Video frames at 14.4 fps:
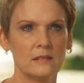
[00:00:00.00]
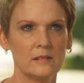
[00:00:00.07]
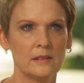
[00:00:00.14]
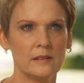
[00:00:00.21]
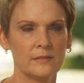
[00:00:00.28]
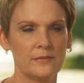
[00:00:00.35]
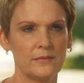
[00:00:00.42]

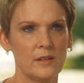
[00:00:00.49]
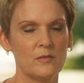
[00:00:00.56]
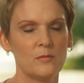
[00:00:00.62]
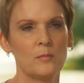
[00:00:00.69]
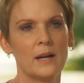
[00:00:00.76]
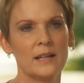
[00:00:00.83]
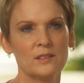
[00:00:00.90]
If, if
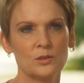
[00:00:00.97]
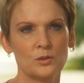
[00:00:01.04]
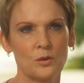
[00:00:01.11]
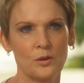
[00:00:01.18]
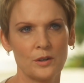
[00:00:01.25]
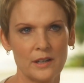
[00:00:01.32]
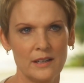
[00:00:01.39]
my
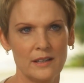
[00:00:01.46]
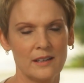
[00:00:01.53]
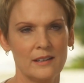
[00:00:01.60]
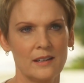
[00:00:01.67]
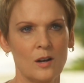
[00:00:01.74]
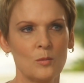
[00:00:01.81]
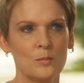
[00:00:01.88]
story
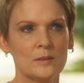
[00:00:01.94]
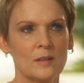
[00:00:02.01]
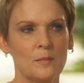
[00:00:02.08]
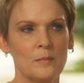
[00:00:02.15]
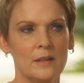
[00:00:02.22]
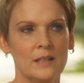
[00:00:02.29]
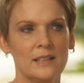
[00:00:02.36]
can help
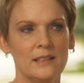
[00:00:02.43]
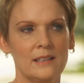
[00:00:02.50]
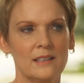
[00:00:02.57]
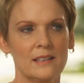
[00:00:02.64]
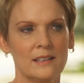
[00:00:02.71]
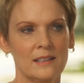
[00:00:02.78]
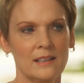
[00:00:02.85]
somebody
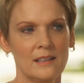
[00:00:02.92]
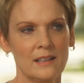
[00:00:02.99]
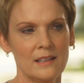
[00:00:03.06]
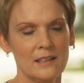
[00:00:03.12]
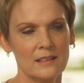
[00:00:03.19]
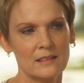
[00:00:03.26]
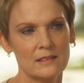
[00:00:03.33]

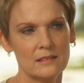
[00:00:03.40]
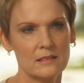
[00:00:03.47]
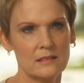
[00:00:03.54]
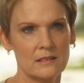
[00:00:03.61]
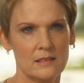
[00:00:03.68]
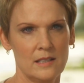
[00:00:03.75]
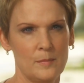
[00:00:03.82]

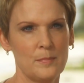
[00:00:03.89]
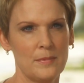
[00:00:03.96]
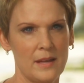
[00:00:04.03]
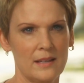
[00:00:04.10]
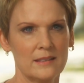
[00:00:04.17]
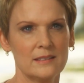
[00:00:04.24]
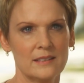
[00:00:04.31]
skip
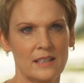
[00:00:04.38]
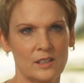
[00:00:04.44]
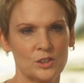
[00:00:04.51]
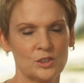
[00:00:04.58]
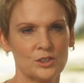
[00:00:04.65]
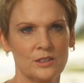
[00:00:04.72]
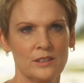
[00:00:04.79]
that
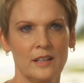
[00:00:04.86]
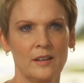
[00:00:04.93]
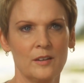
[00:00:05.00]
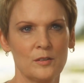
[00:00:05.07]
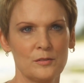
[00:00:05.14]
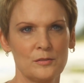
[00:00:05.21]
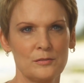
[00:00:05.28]
section
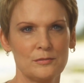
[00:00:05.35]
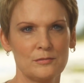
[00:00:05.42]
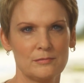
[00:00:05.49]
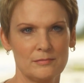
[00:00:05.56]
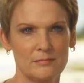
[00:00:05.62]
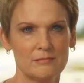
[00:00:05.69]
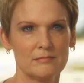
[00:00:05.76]
of,
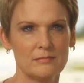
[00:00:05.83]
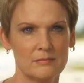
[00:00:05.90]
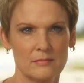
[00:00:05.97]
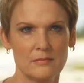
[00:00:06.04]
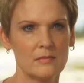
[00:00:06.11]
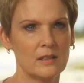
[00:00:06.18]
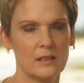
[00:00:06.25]

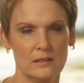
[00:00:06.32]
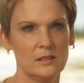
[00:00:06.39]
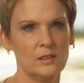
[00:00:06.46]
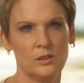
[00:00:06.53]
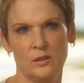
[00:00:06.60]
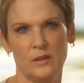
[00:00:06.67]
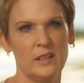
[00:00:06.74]

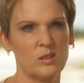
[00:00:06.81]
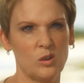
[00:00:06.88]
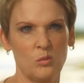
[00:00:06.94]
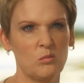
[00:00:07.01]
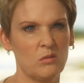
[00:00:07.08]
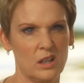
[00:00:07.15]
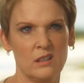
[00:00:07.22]
you know, I
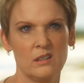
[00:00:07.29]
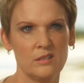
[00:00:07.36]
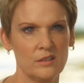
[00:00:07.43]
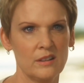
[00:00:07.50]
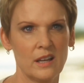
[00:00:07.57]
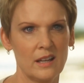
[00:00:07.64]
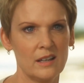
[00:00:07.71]
don't want to
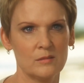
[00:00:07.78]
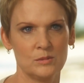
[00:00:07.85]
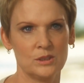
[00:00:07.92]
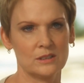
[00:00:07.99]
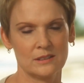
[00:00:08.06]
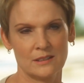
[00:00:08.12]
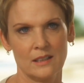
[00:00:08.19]
do that, I'm
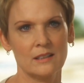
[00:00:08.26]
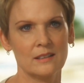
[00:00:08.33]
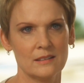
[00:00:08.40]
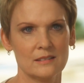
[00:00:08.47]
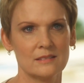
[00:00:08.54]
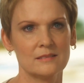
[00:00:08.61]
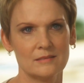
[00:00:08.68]
just gonna